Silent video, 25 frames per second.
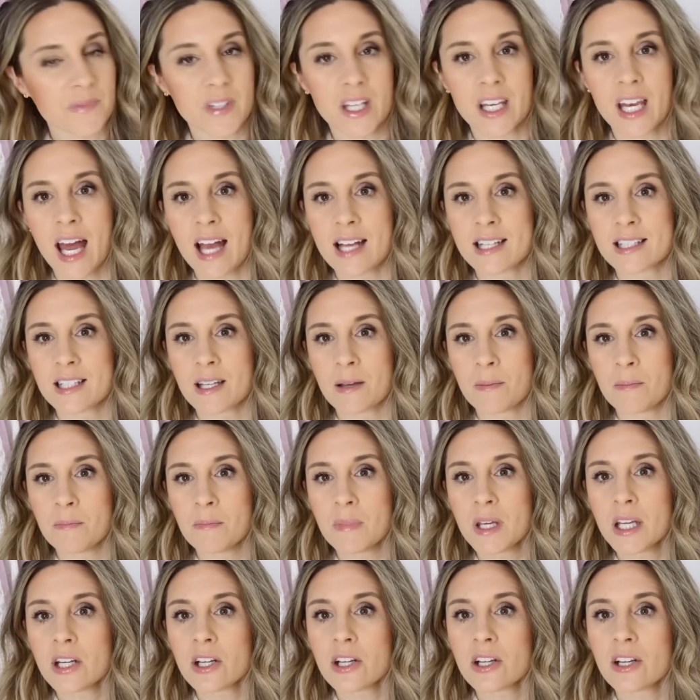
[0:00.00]
it has a
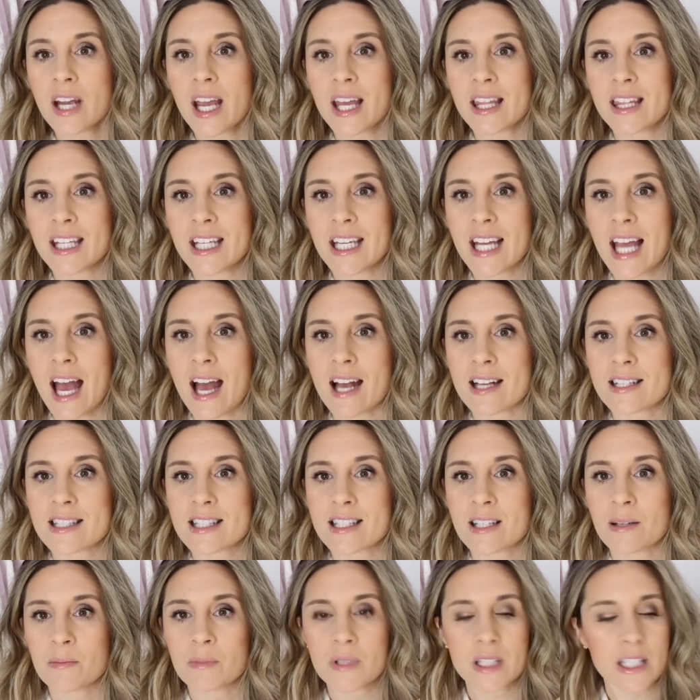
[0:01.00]
mirror and then it has
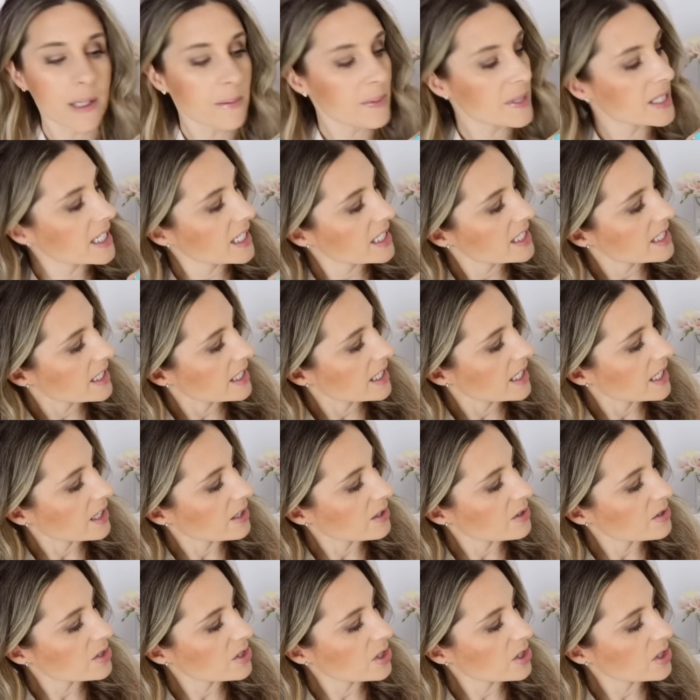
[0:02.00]
some lipsticks in here,